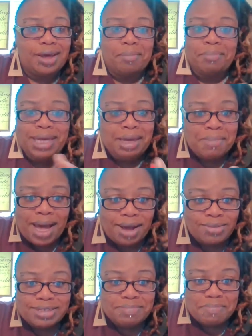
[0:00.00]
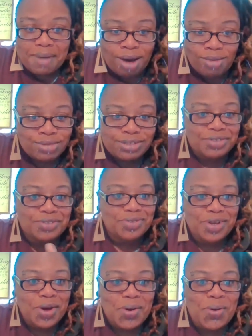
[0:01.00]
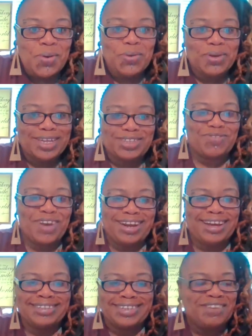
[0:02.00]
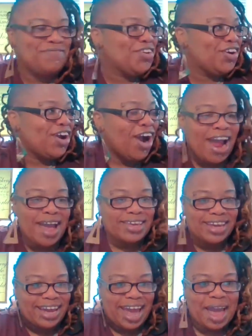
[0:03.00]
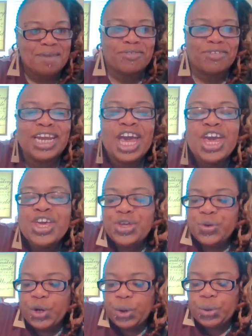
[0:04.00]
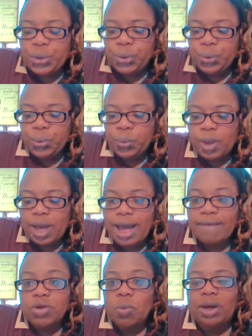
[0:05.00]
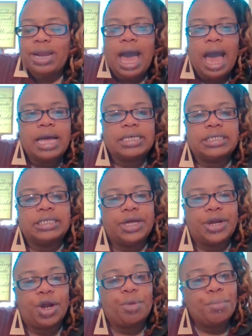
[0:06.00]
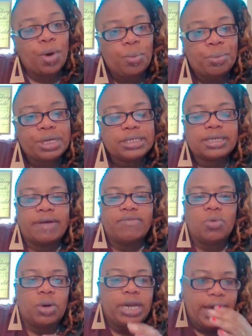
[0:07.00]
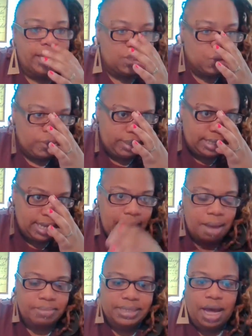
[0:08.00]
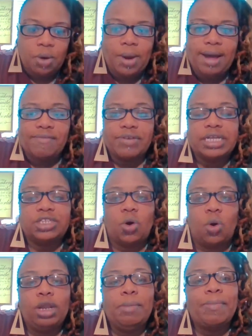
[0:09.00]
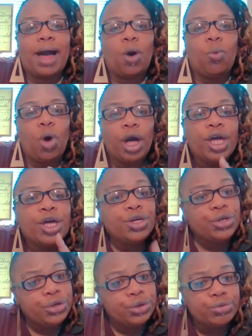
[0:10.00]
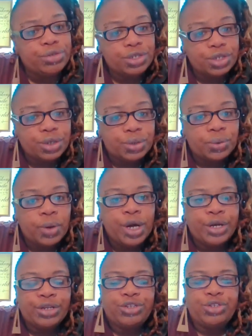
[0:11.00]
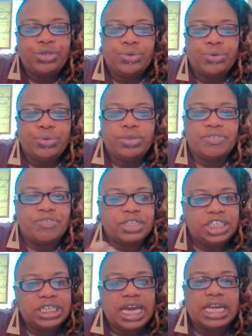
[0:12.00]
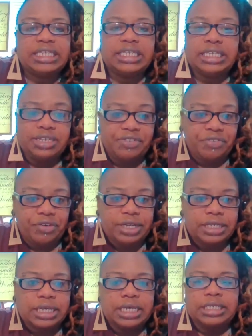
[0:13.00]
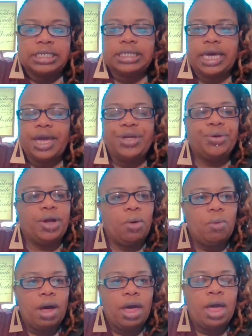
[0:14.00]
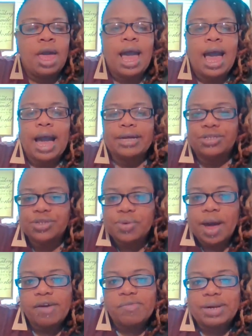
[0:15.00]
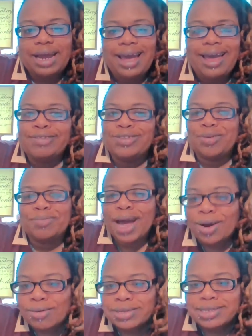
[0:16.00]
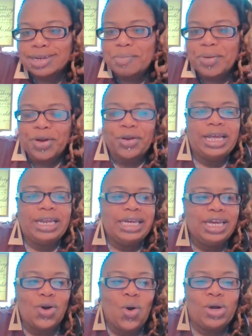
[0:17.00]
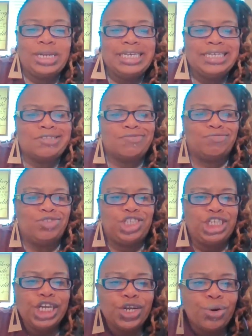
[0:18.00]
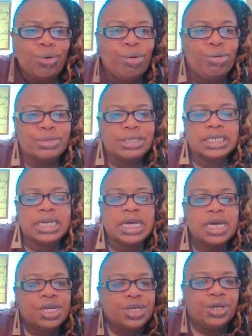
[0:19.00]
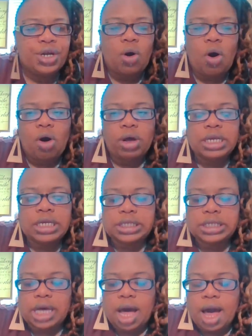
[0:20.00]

a Mickey Mouse, that's running underneath your cavern. Everyone has their moments. Everyone has those times. However, it's all about what you do to differentiate the difference and say, you know what, I do have what I have. So I'm not gonna sit up here and eat all these Cheetos and all this